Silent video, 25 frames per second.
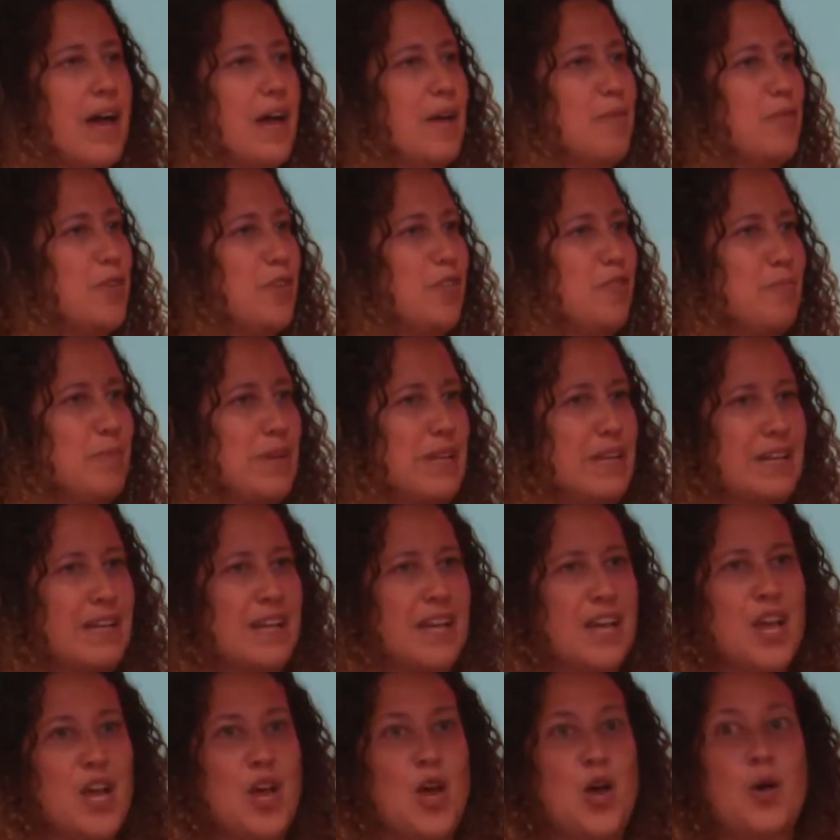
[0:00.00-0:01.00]
There have been
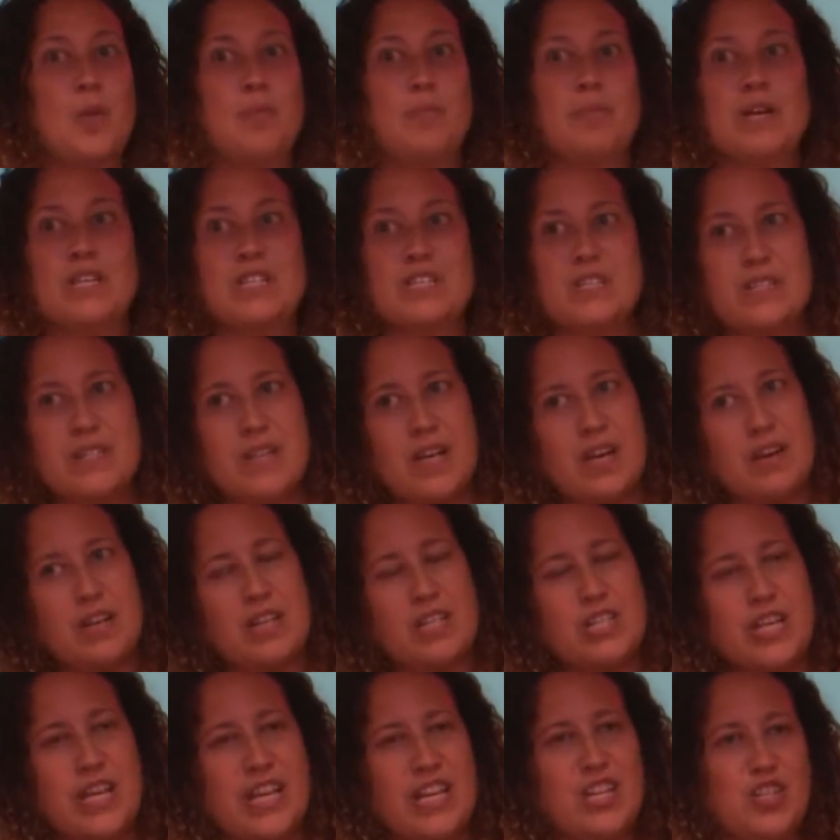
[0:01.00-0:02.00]
budgetary
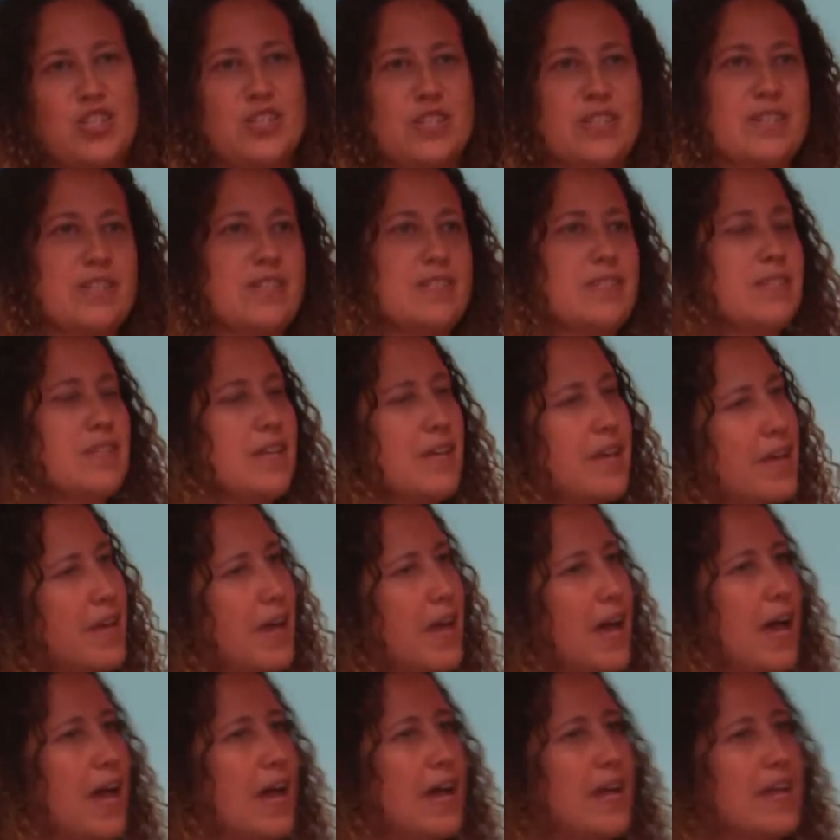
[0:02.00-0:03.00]
changes.
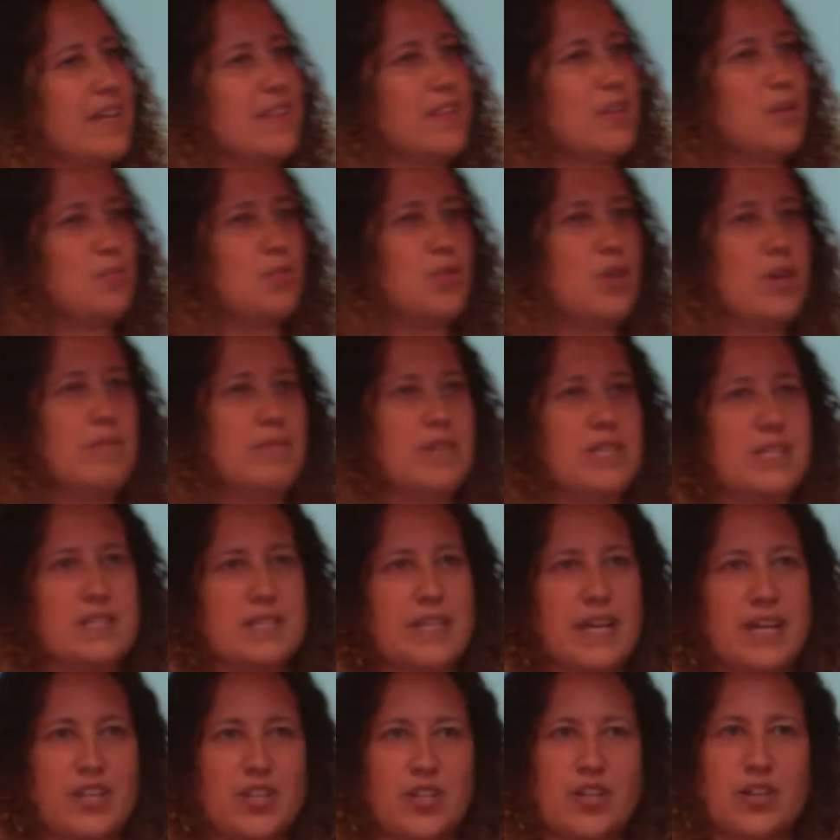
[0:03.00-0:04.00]
In the employment
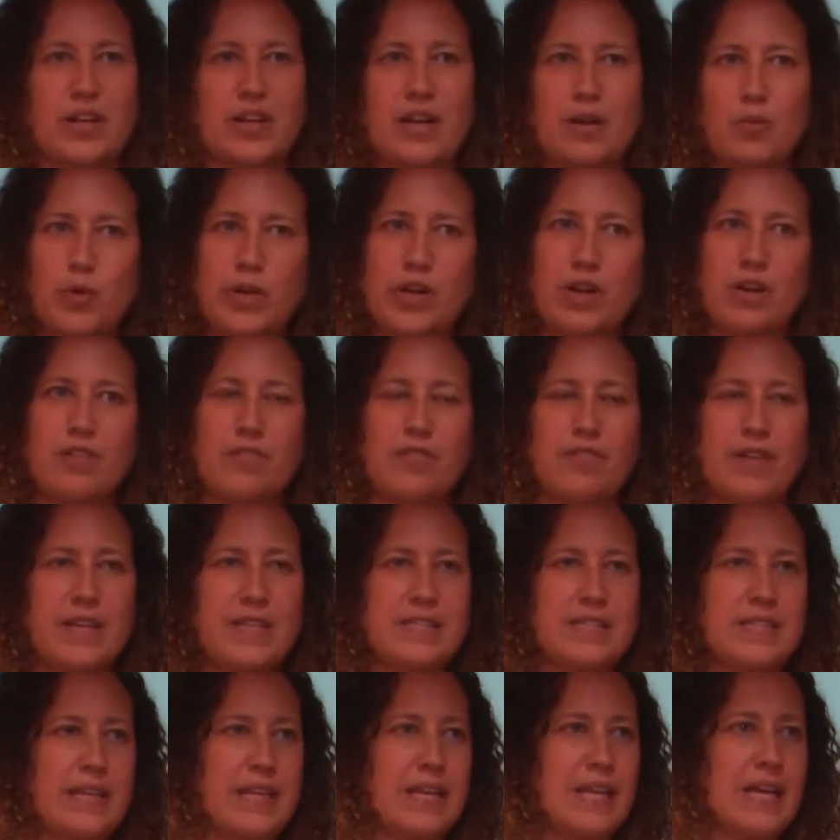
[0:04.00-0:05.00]
sector, we are
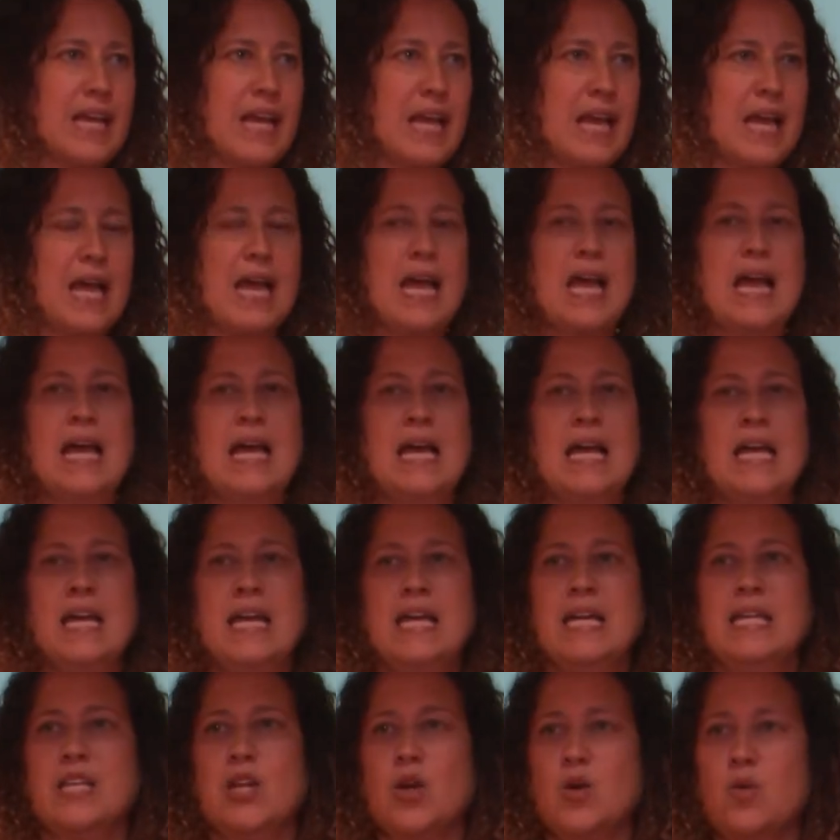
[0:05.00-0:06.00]
facing
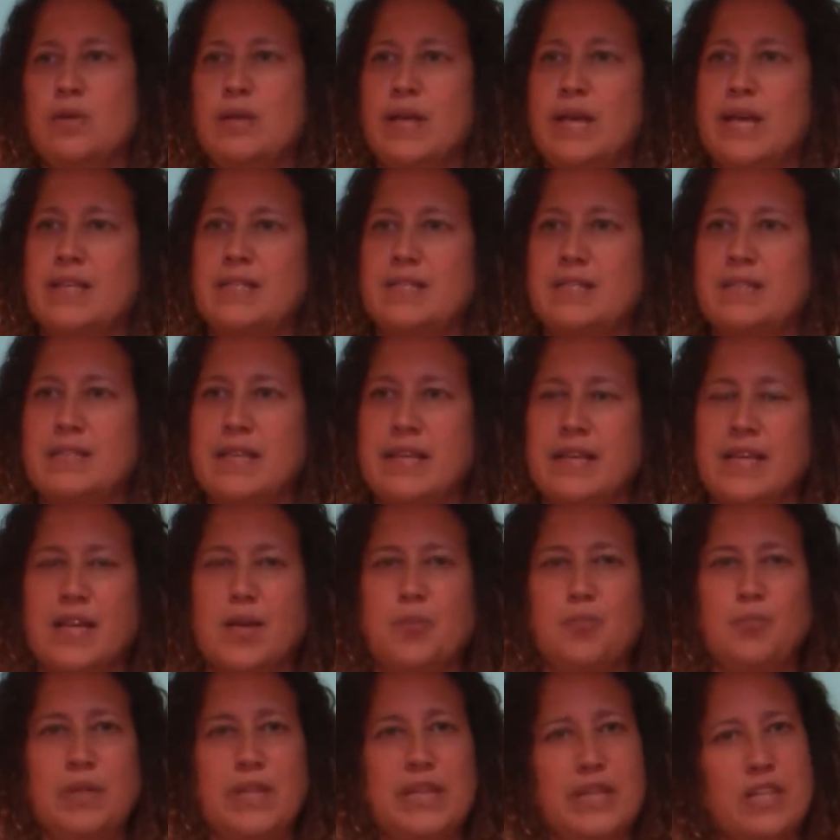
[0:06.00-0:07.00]
no less than a
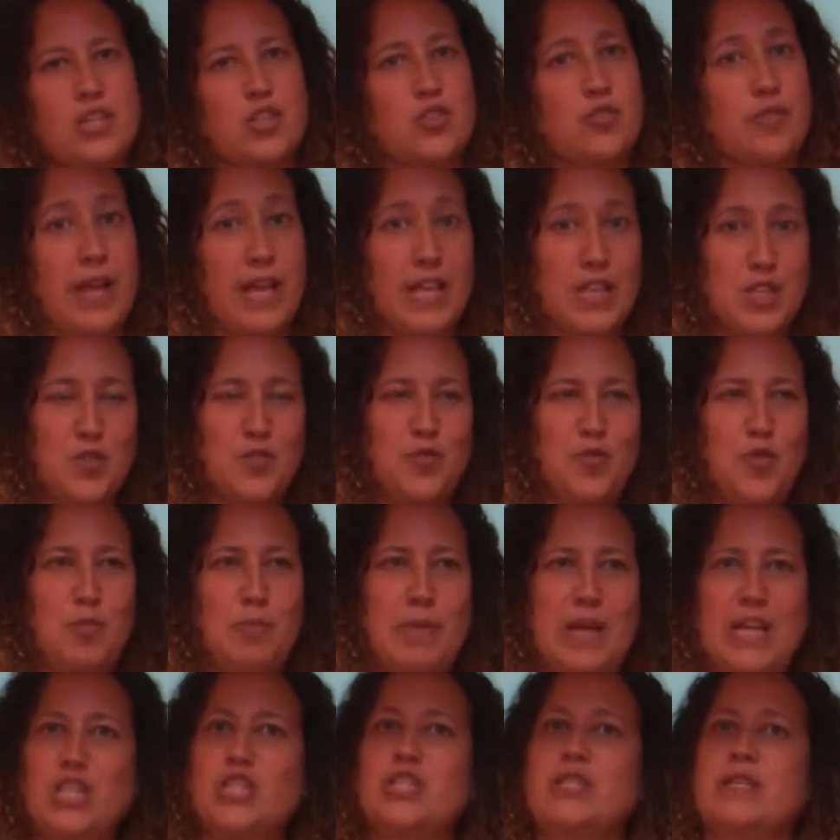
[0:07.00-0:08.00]
complete
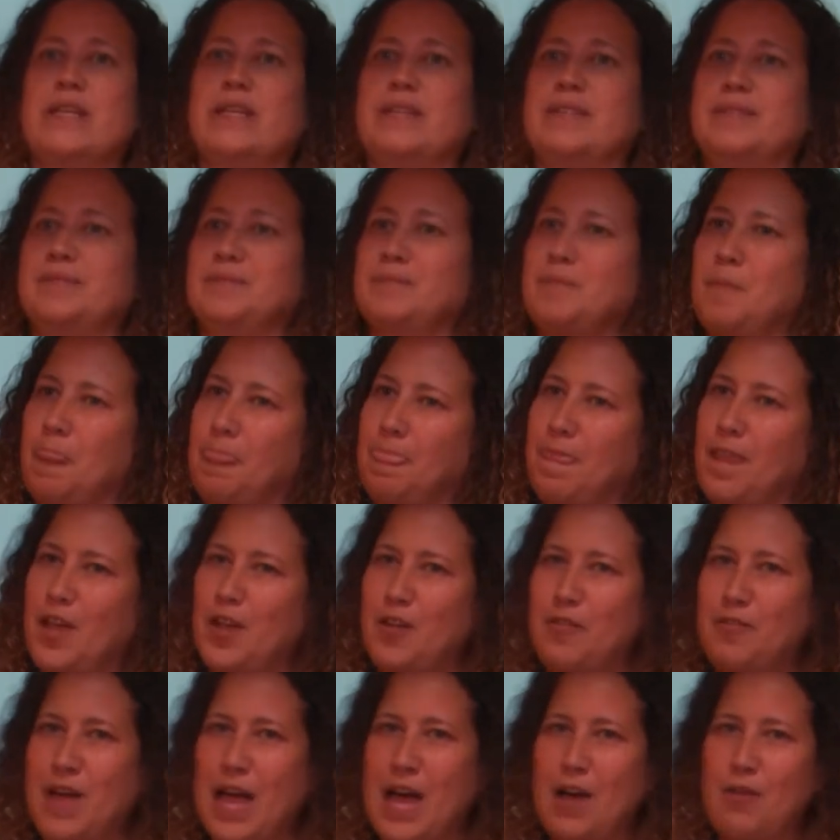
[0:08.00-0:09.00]
transformation
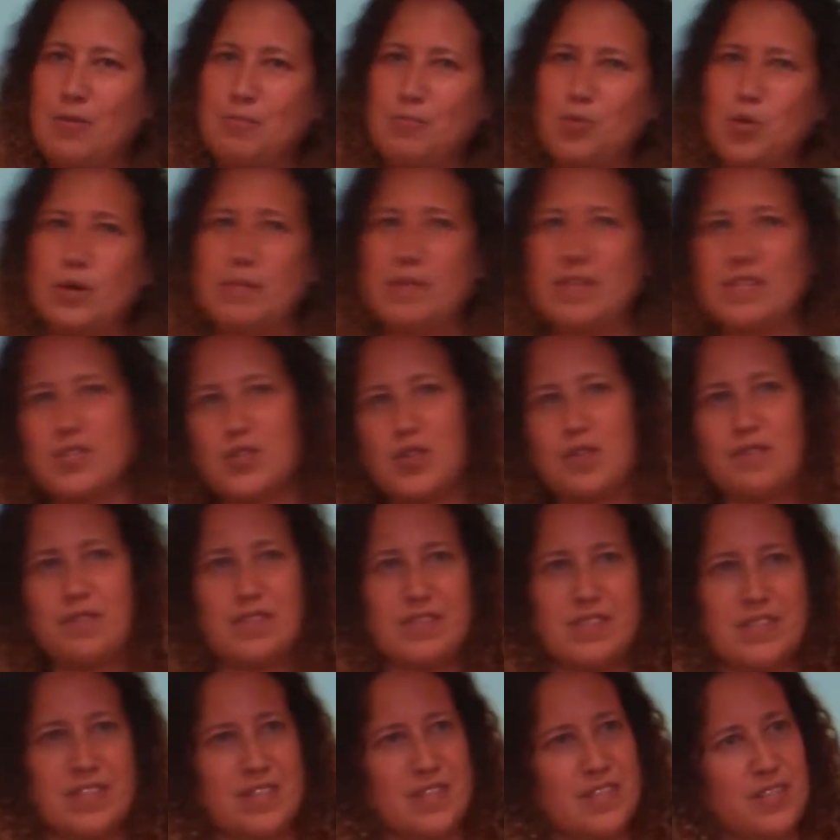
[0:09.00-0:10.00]
of how employment
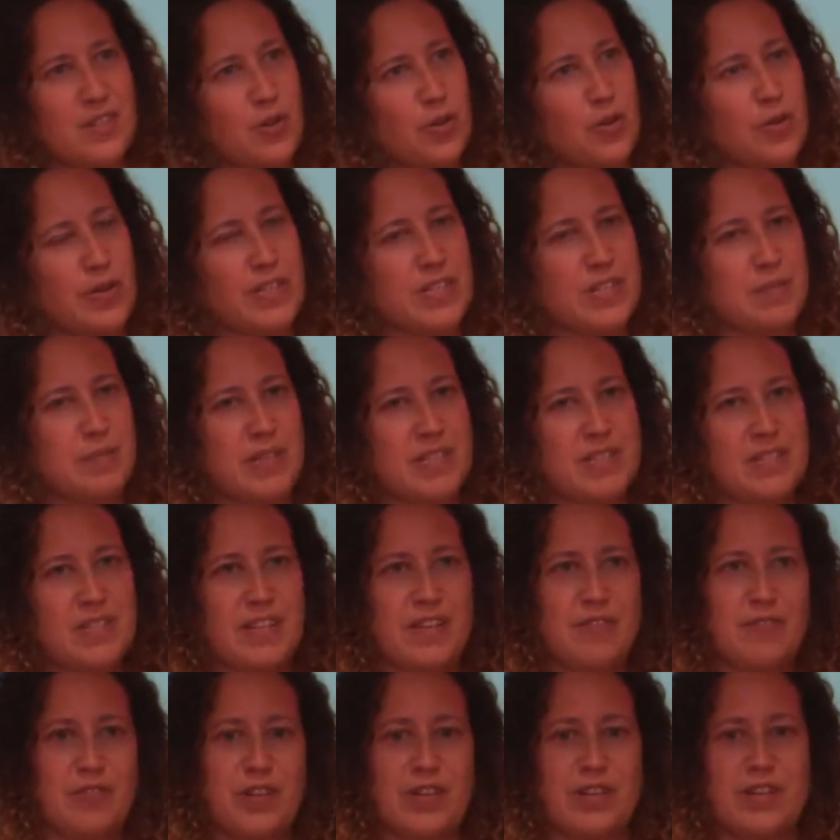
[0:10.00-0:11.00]
services are going to be
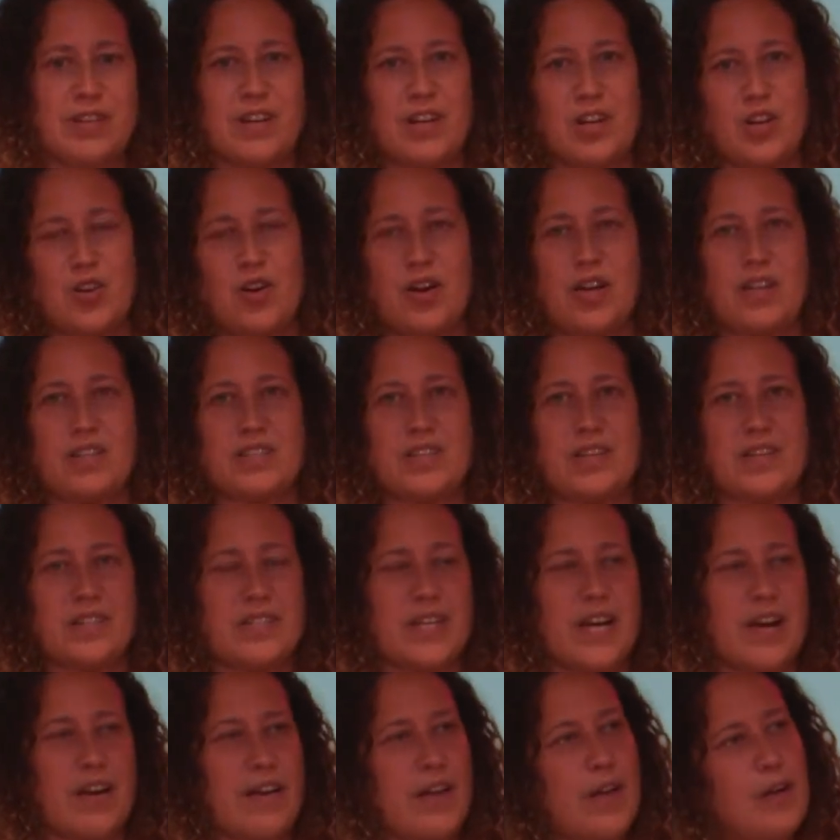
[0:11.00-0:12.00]
delivered across
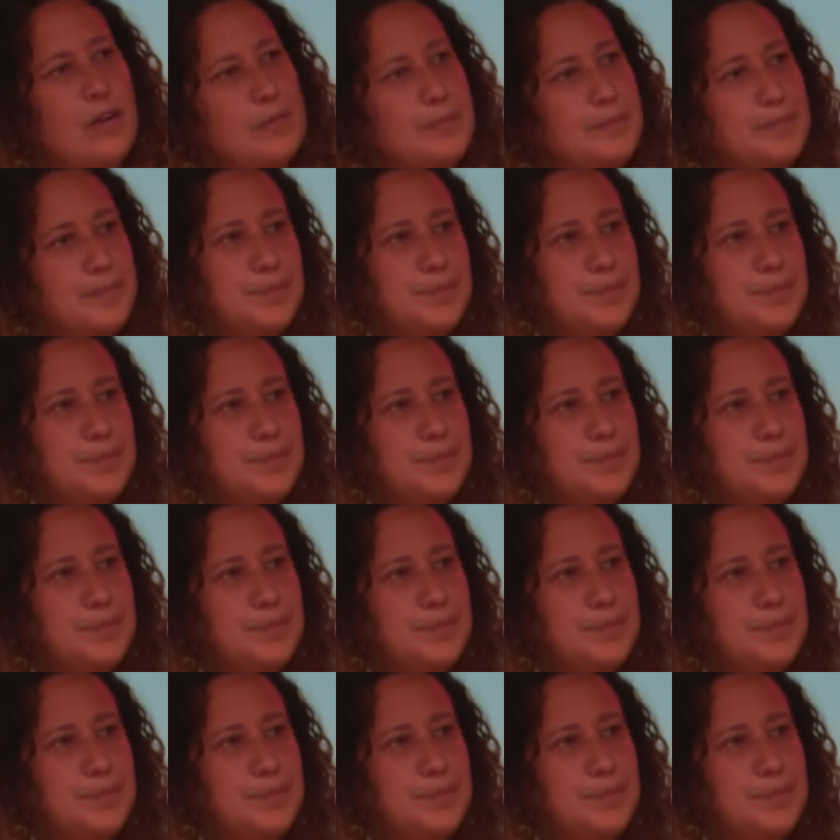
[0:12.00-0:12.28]
Ontario.